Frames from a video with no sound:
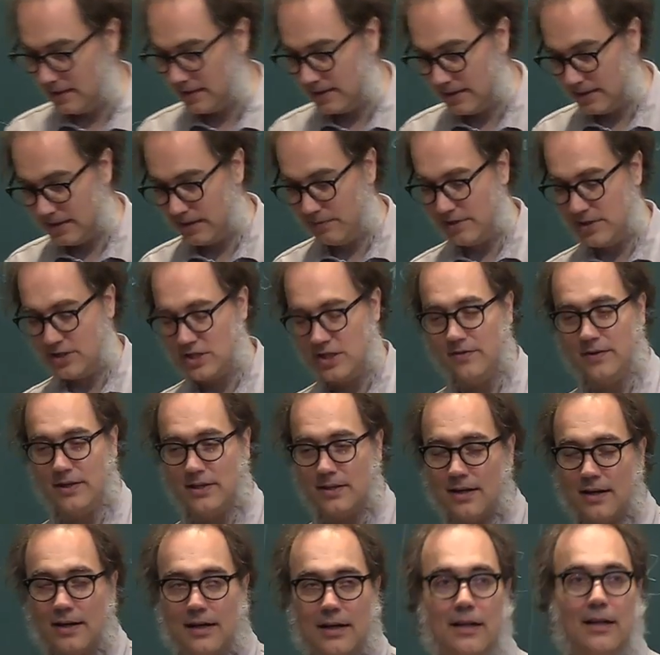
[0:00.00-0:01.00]

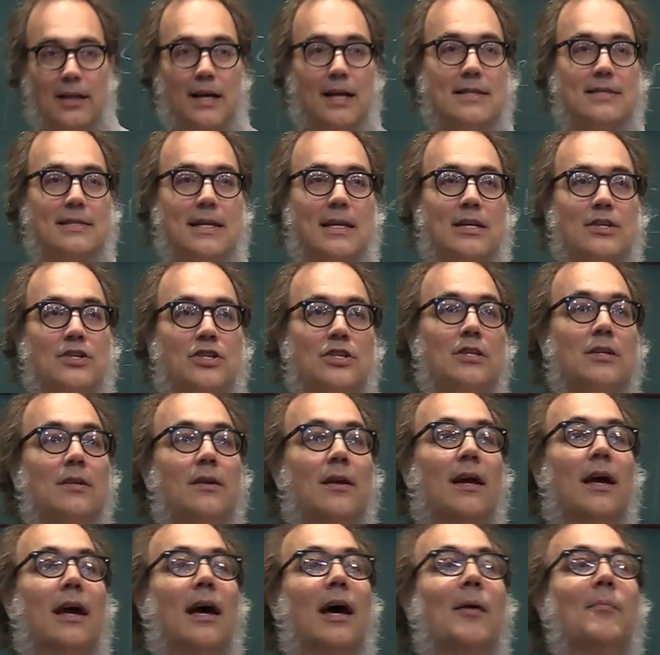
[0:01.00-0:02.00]
Levi-Civita
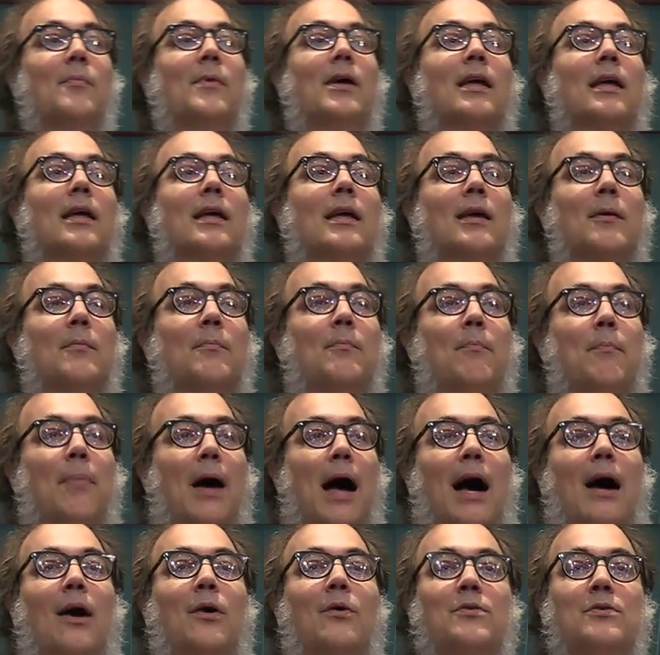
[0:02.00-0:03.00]
regularization,
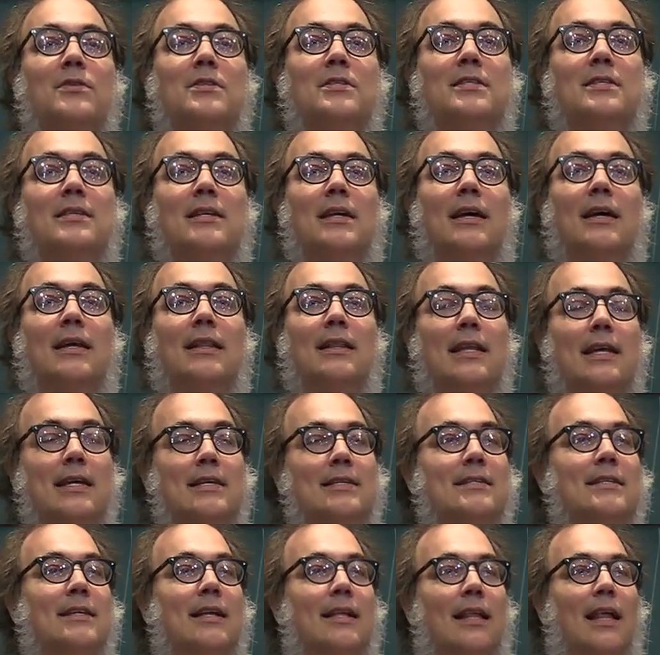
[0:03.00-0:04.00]
bounds a
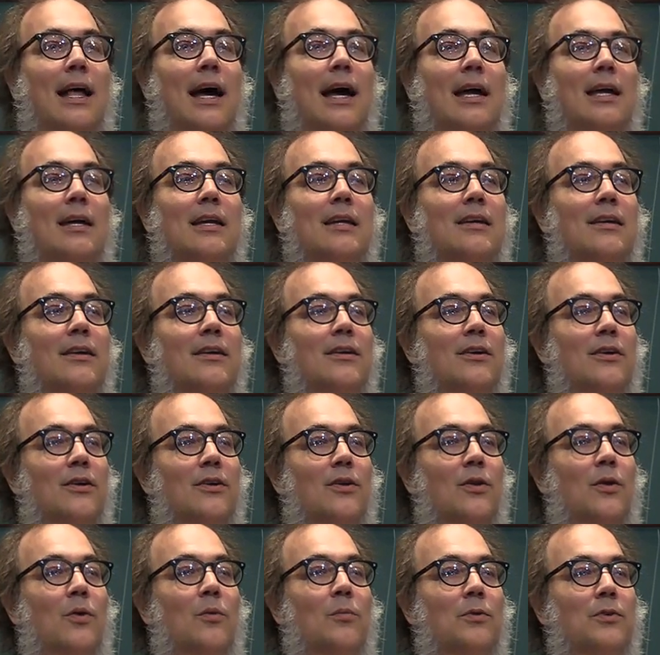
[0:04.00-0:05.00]
disk-like
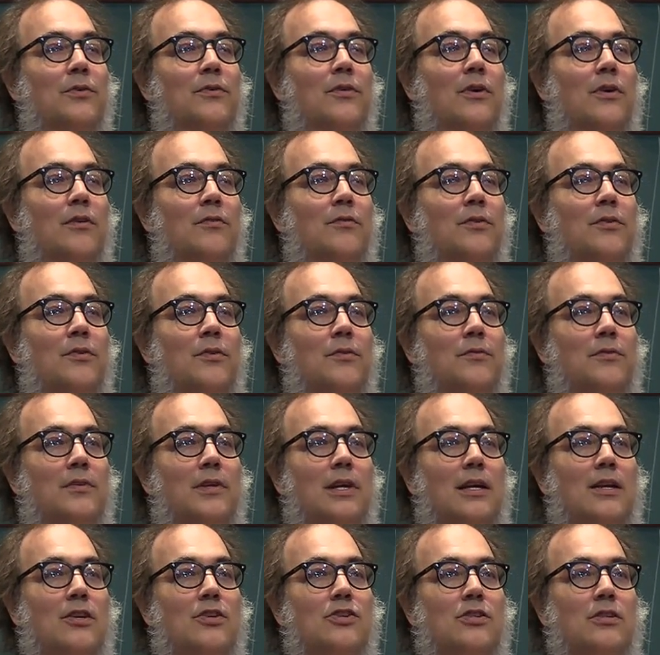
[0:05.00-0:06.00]
global surface of
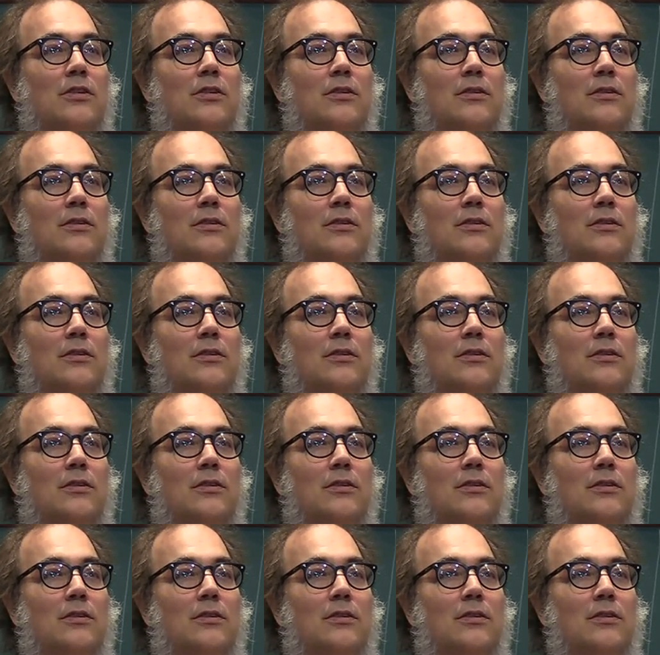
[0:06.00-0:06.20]
section.